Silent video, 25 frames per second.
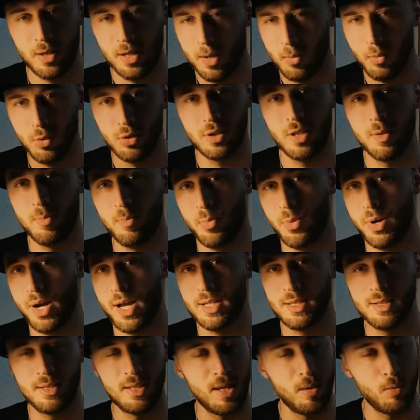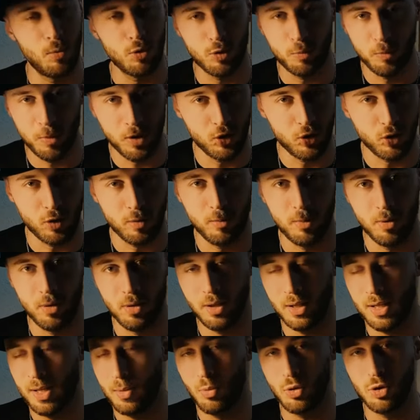He was depressed, he was
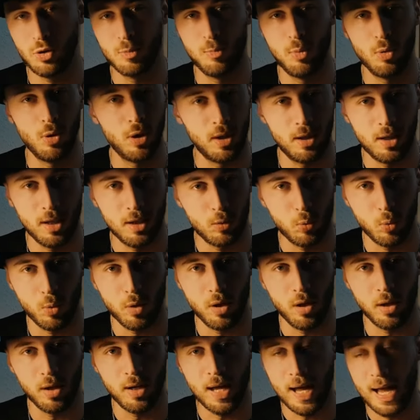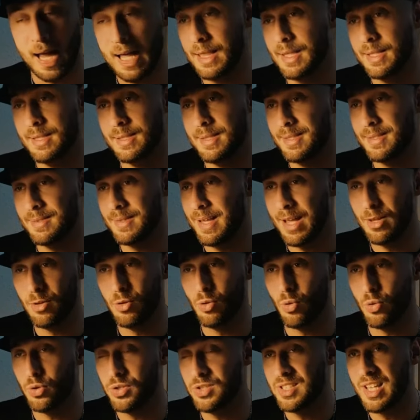miserable, he was bullied at work, and I
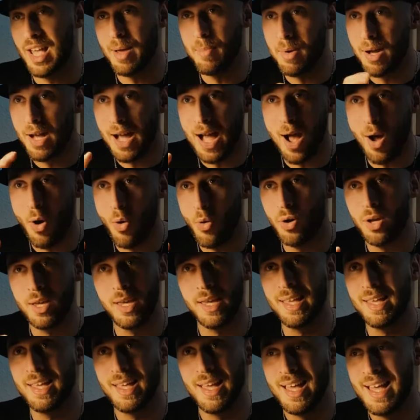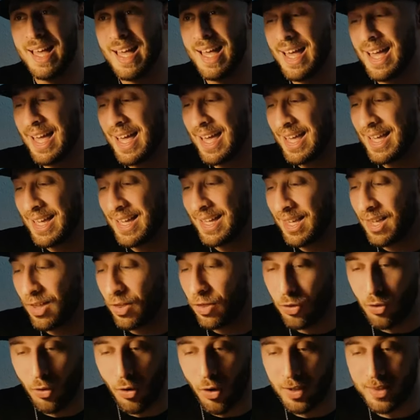don't know, somehow he
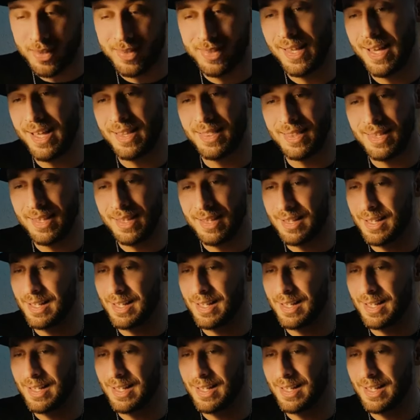thought that